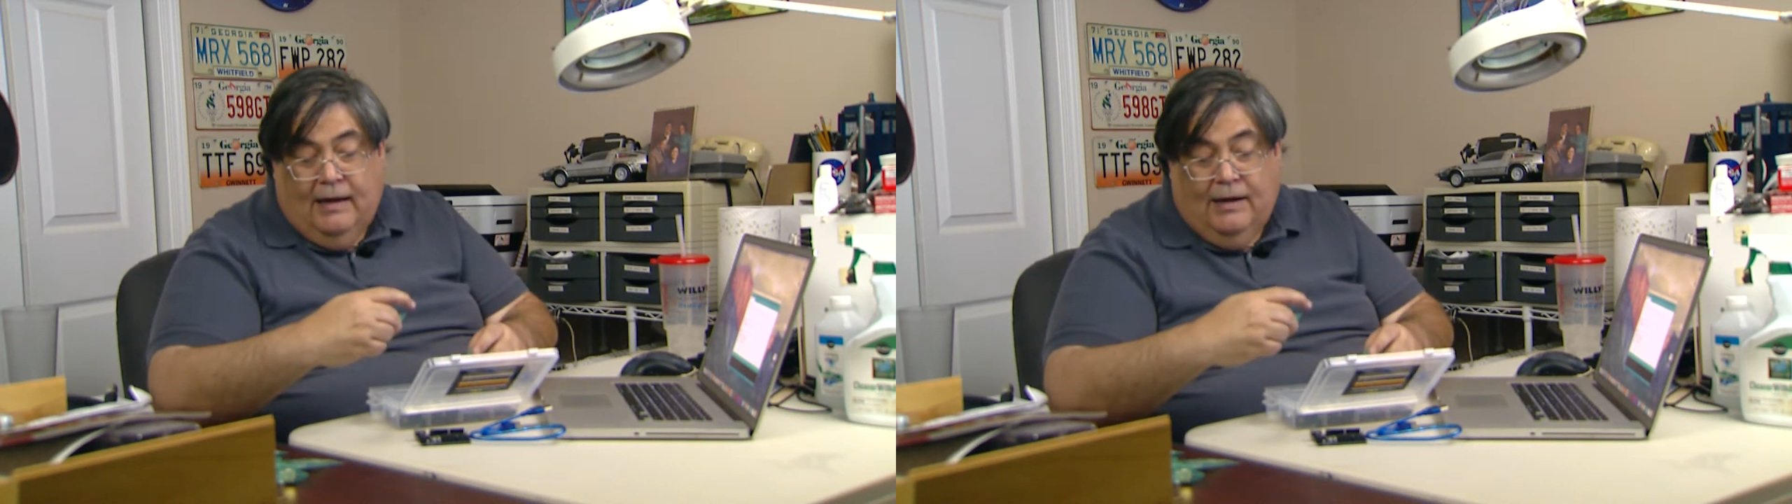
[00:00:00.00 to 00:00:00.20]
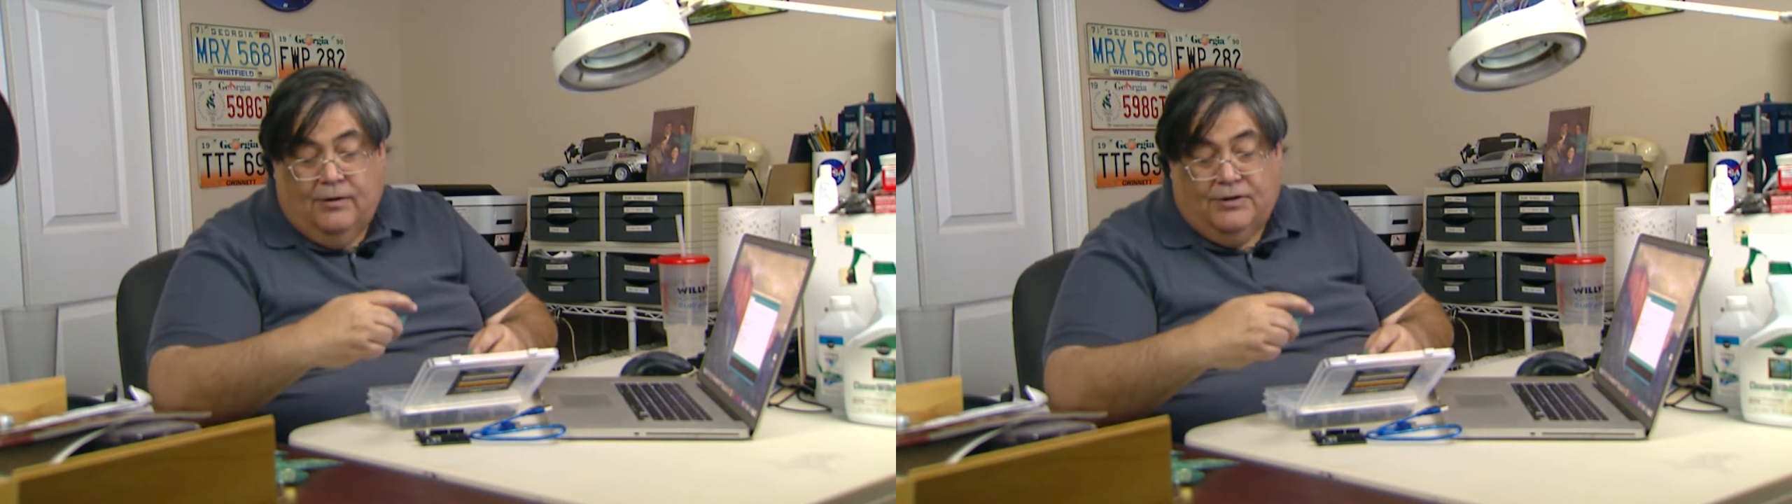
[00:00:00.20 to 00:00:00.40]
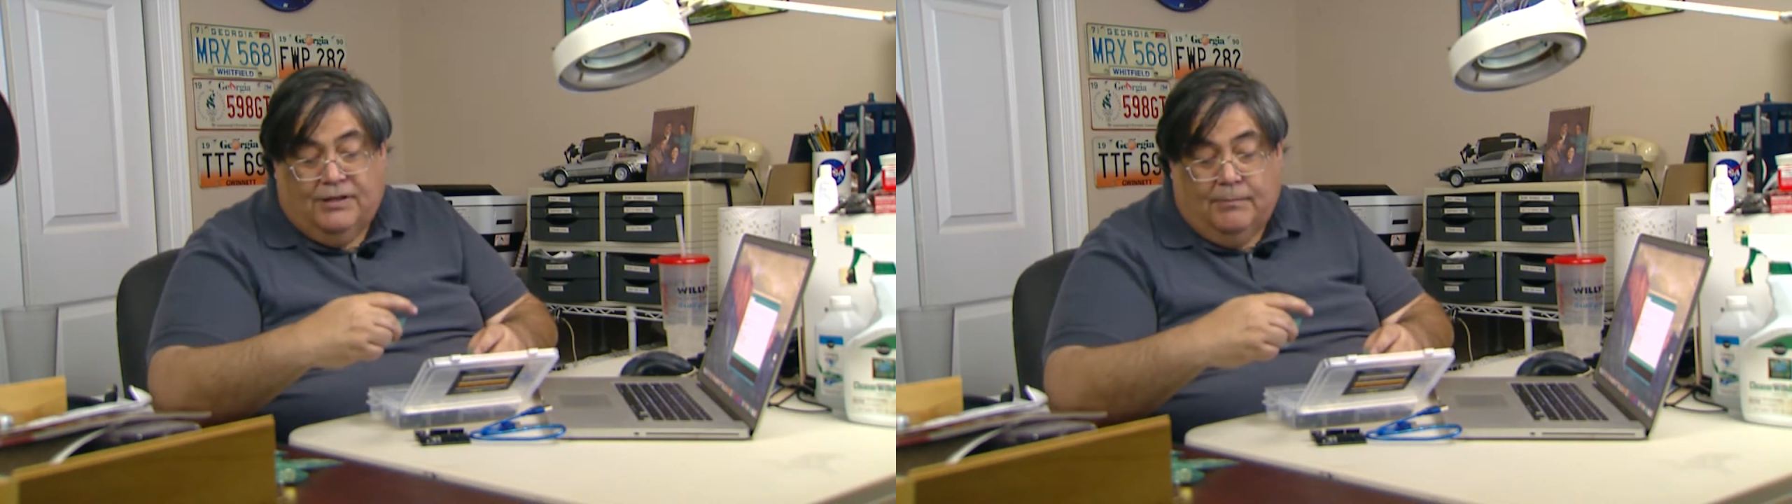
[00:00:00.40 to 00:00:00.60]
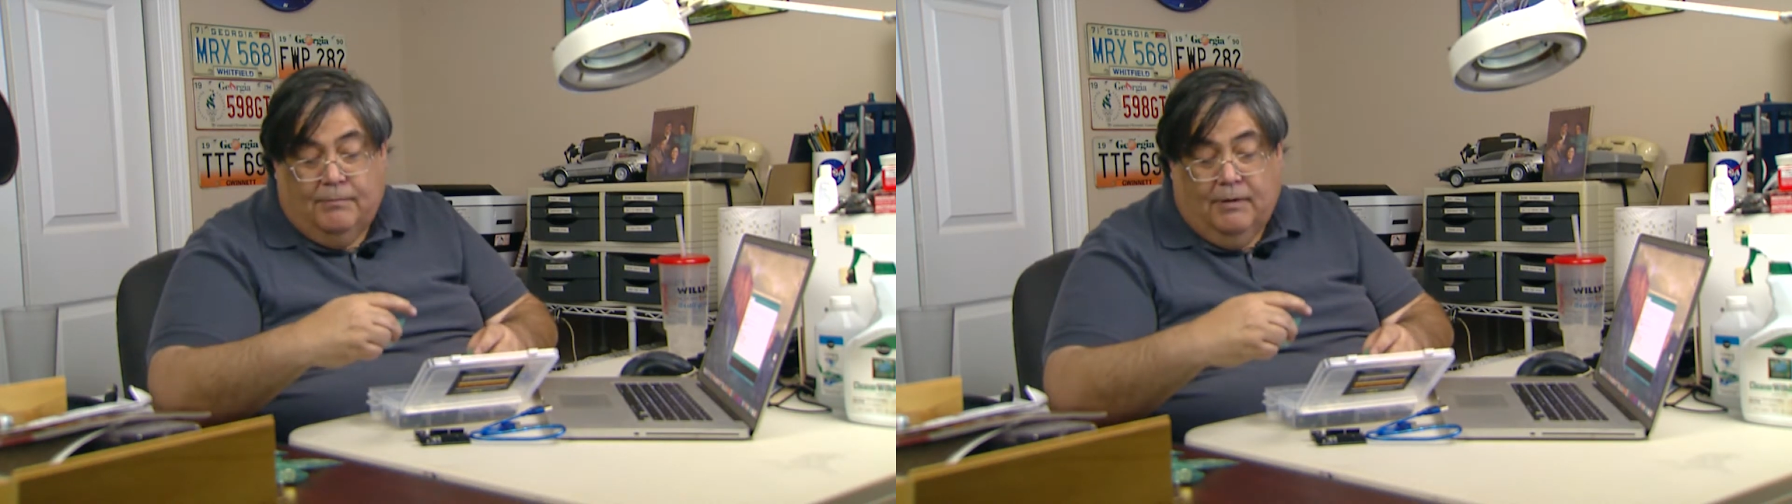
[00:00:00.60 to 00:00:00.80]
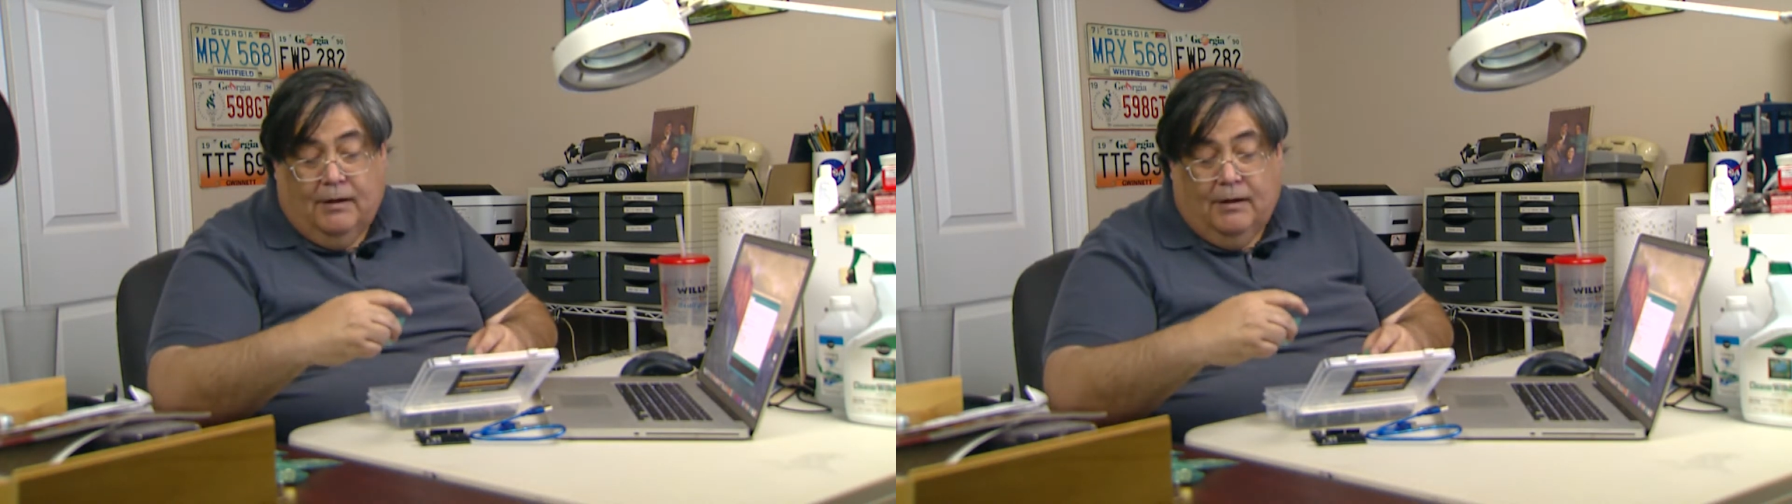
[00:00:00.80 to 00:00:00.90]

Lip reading: Here's some